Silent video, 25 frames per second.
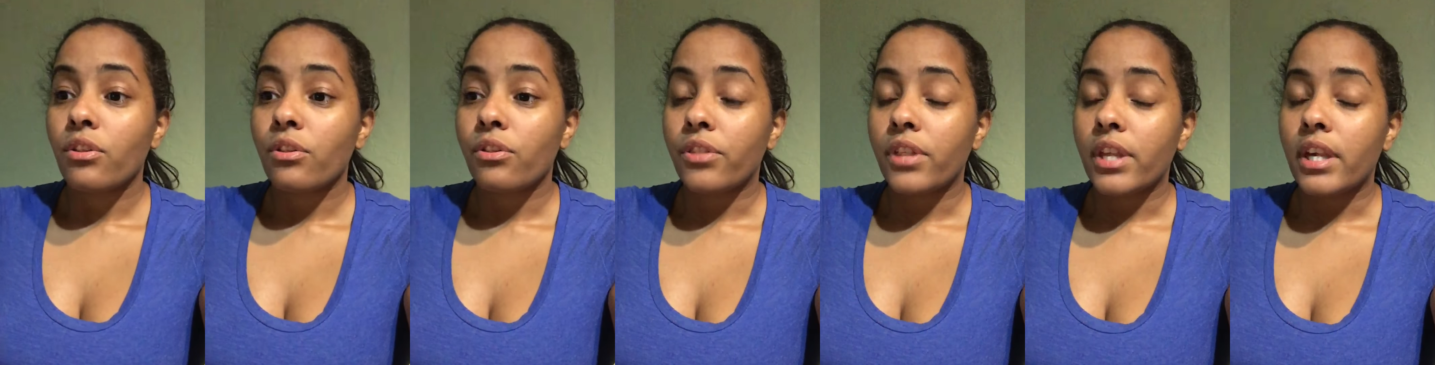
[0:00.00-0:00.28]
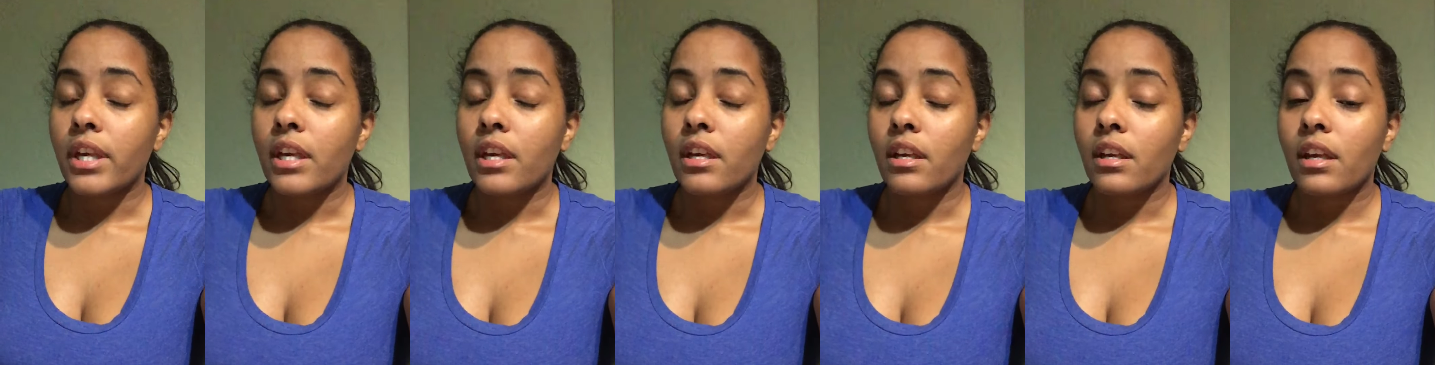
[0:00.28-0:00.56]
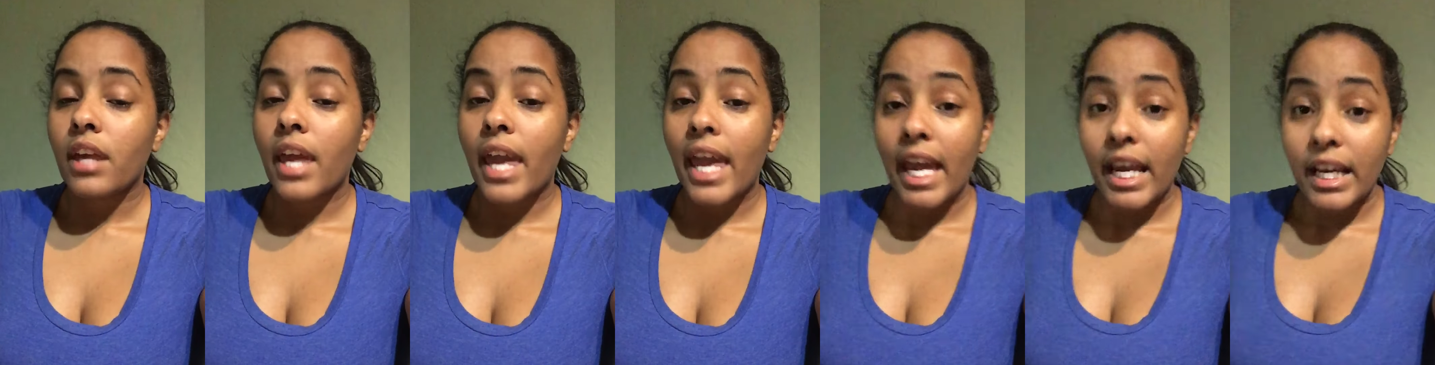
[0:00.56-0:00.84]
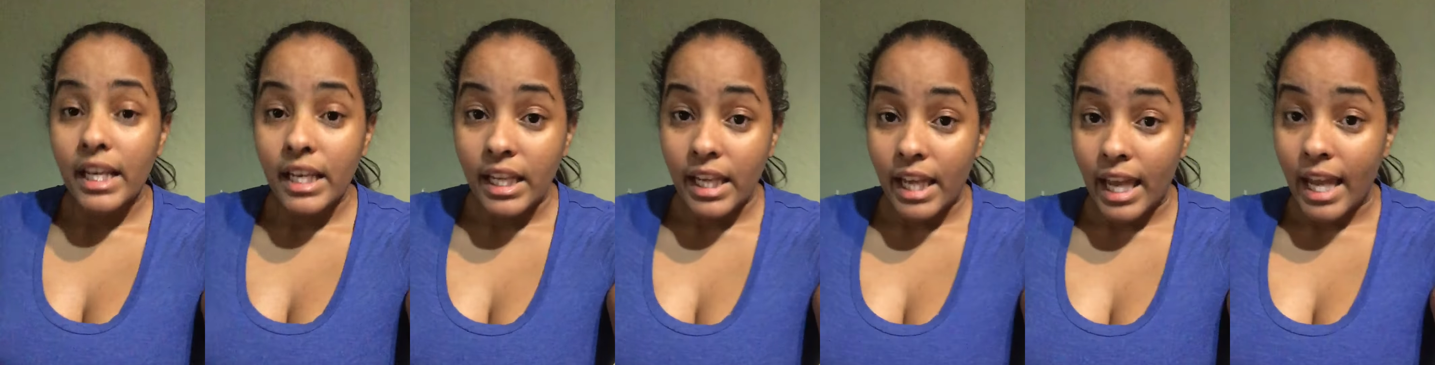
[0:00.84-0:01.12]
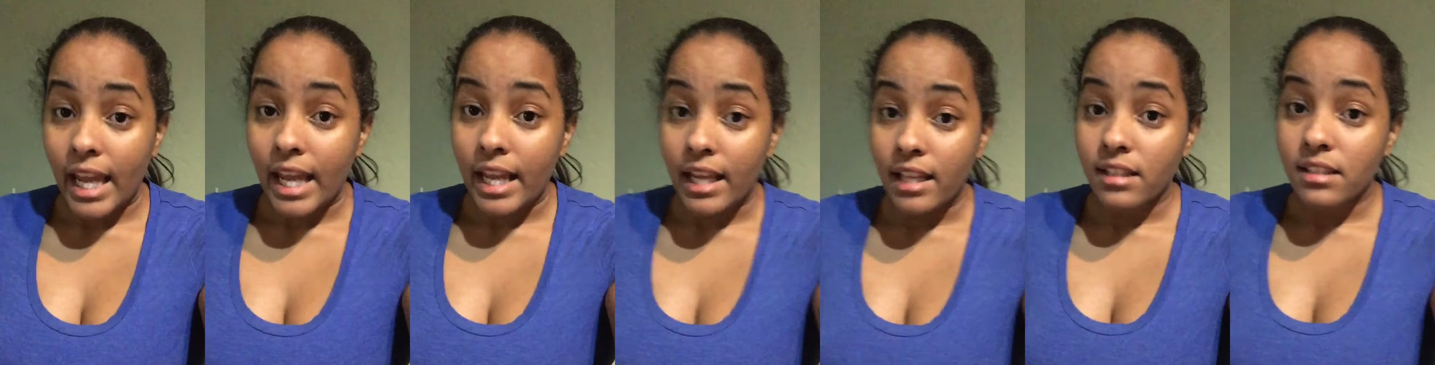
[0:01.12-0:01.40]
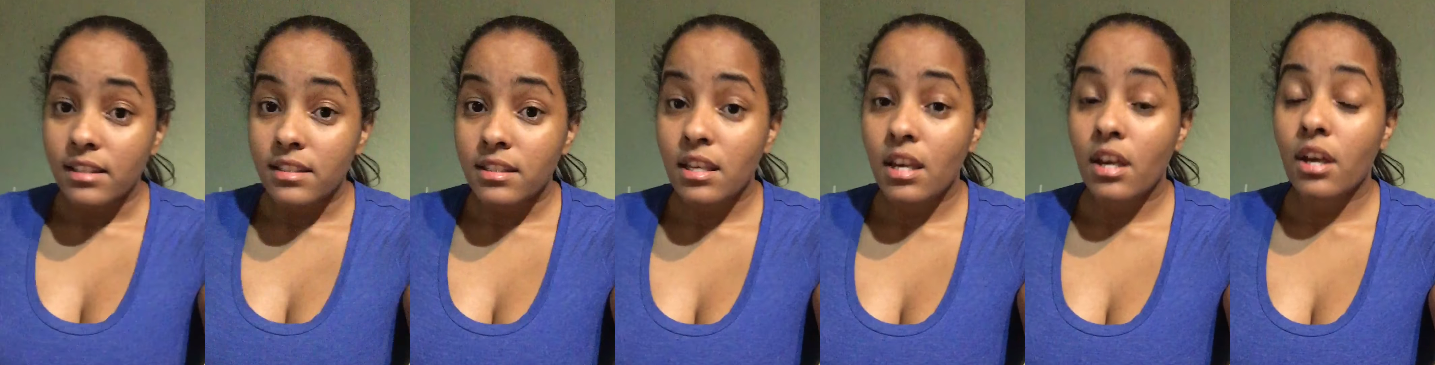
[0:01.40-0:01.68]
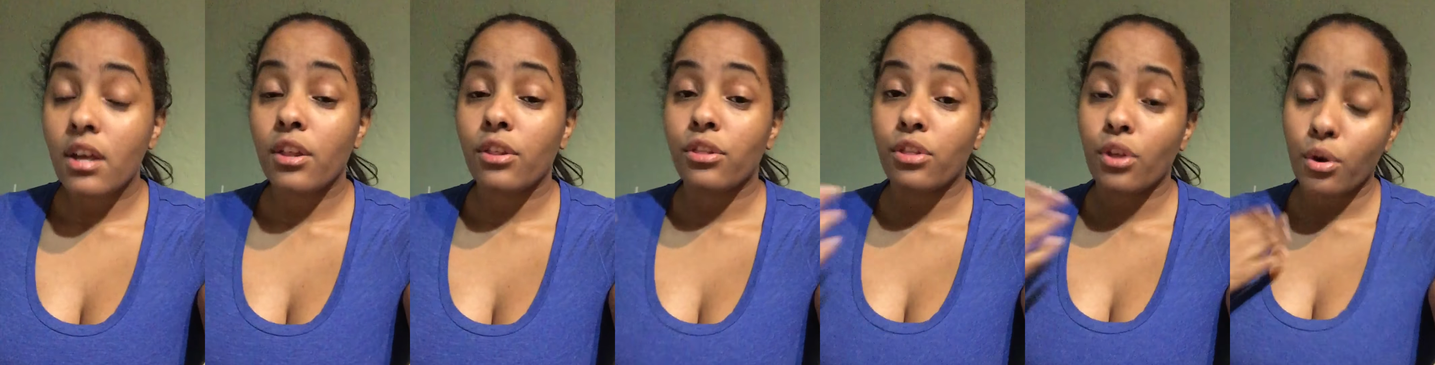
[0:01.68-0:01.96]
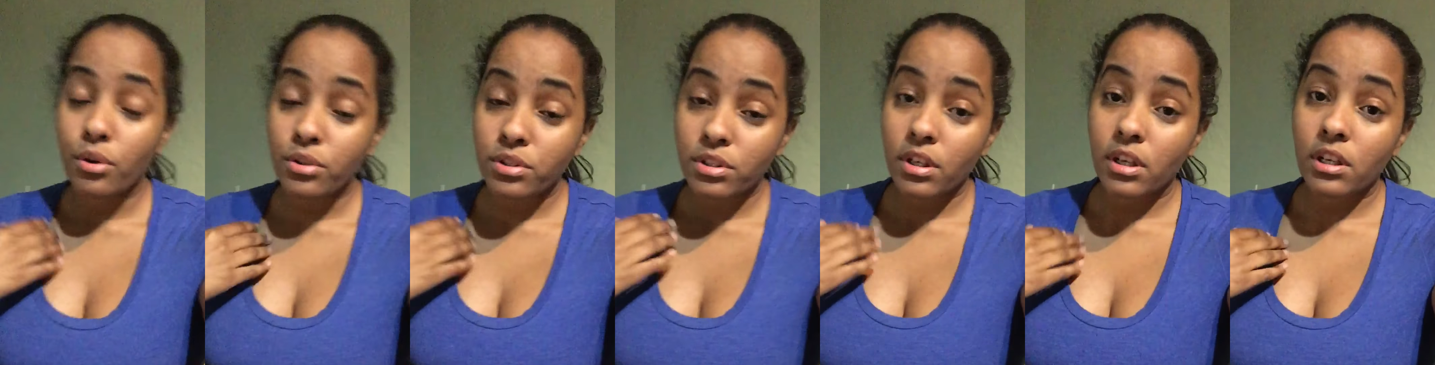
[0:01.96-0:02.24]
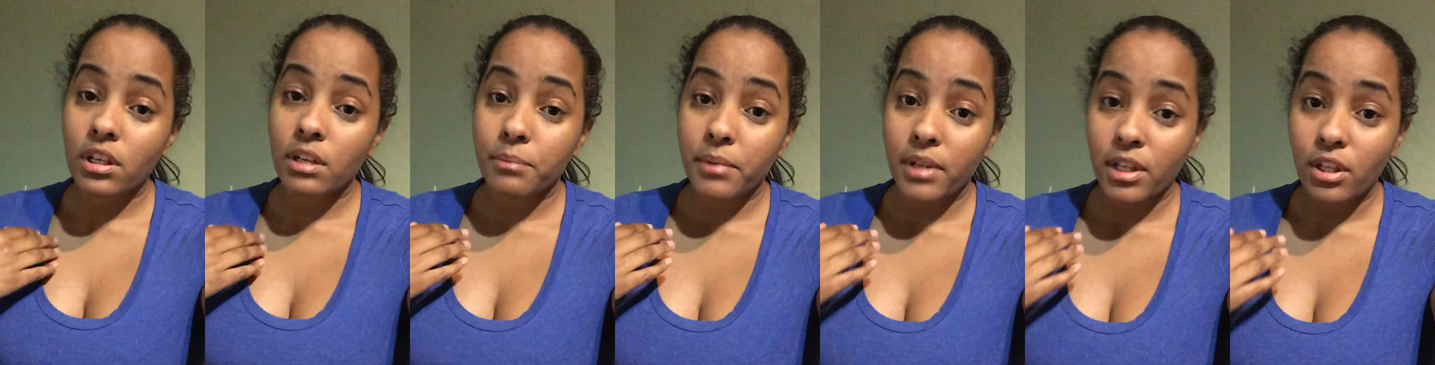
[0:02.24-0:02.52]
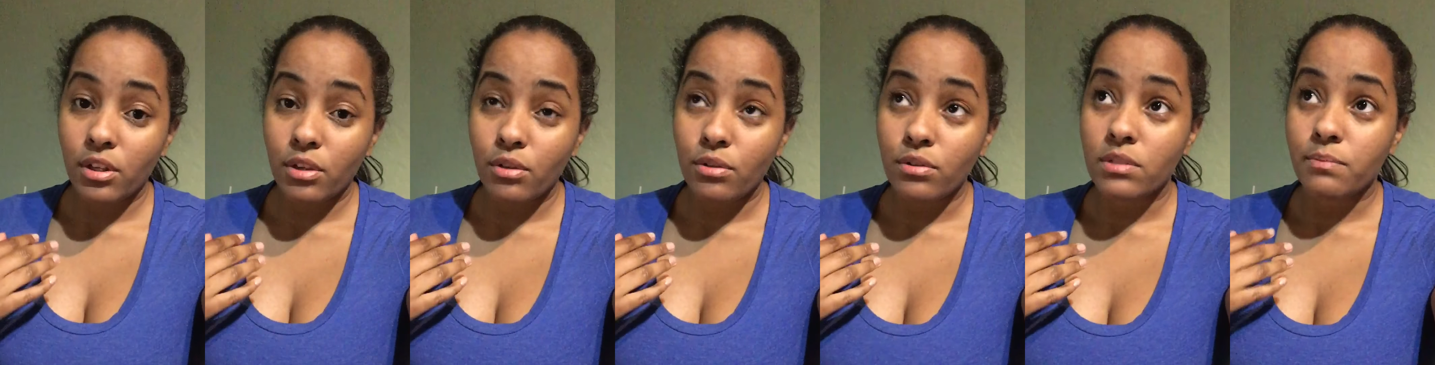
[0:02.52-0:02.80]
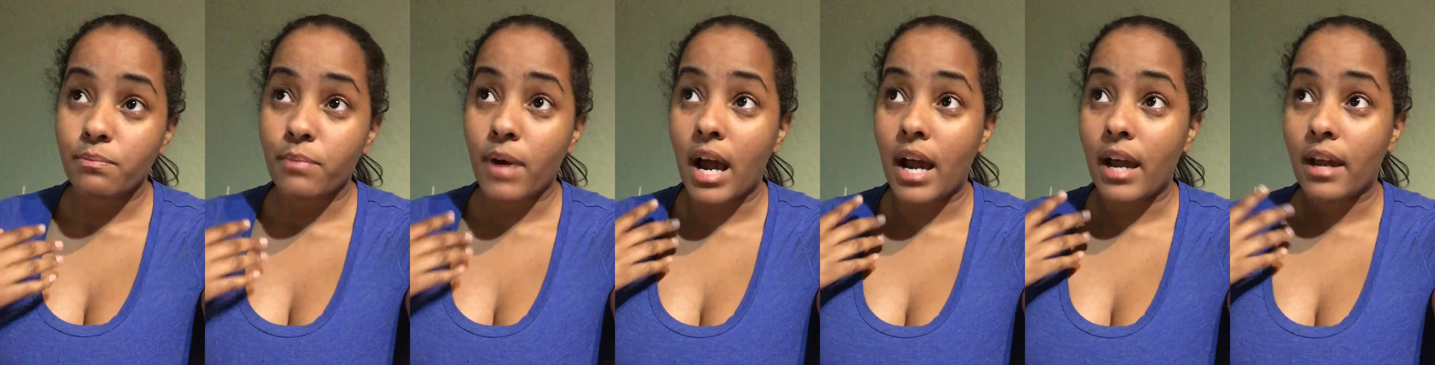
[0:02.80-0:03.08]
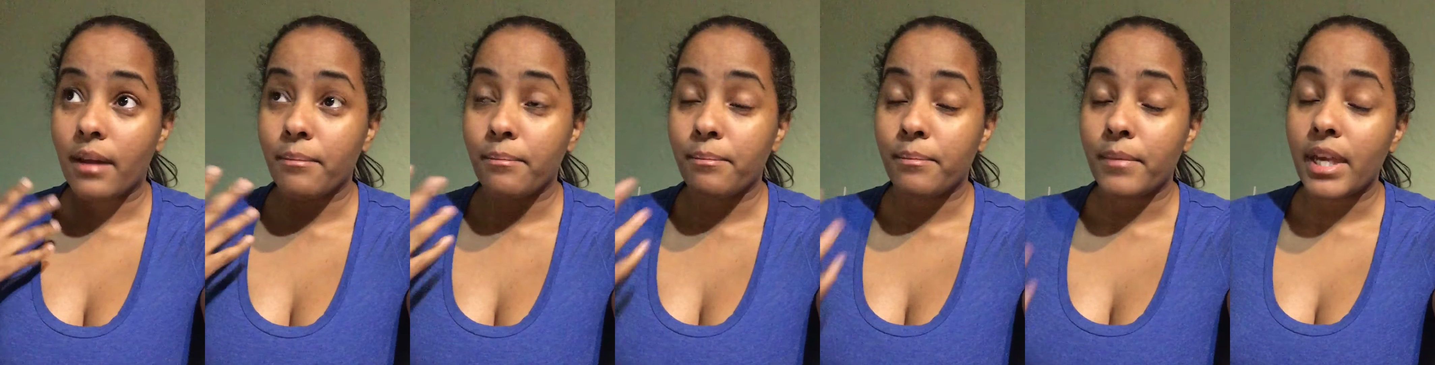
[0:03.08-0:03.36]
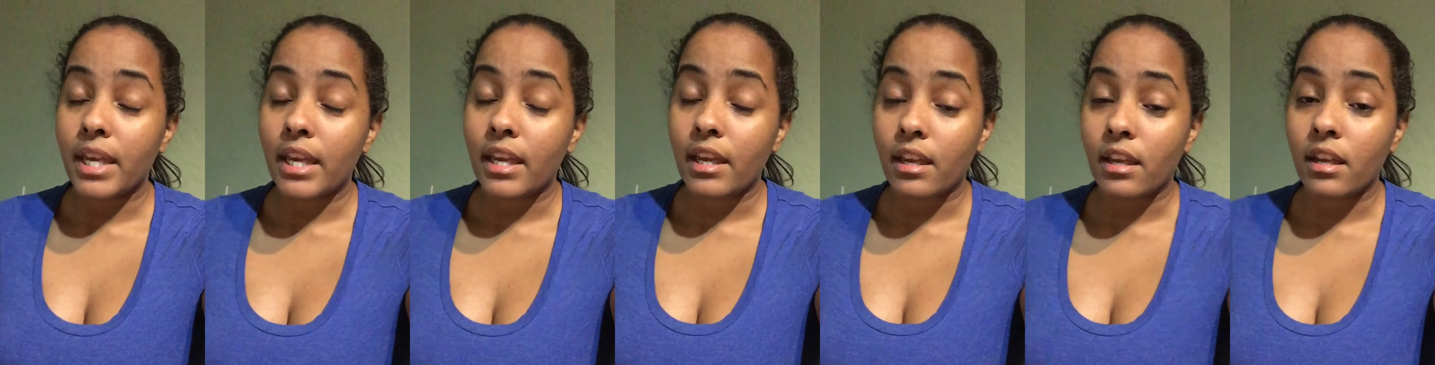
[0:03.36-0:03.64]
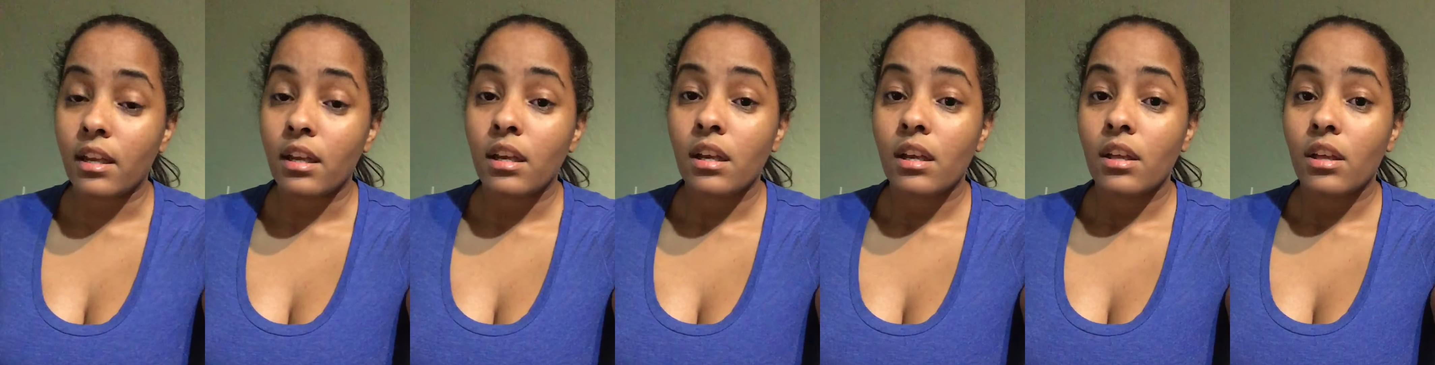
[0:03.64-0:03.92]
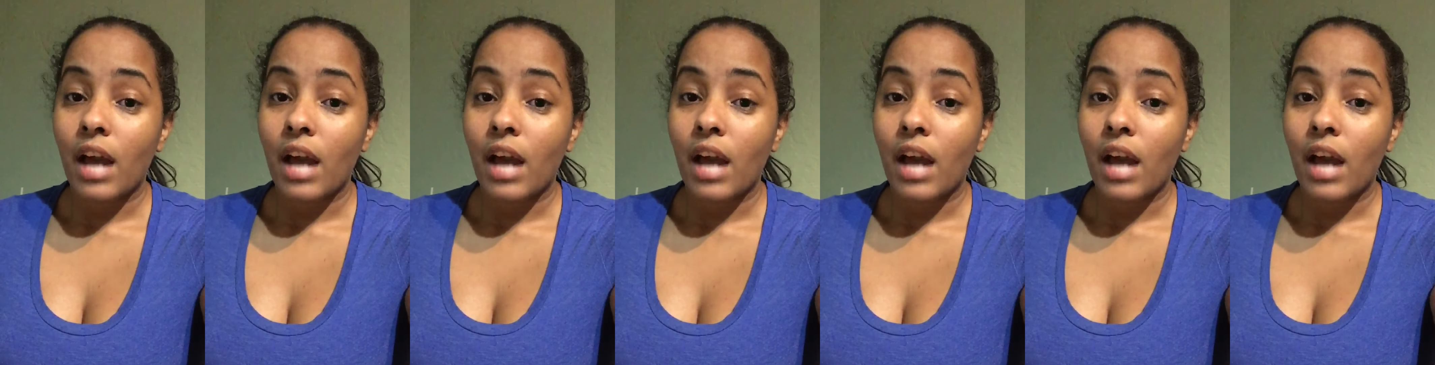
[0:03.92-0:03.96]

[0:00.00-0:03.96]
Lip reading: the candy canes, those are going to be used by me.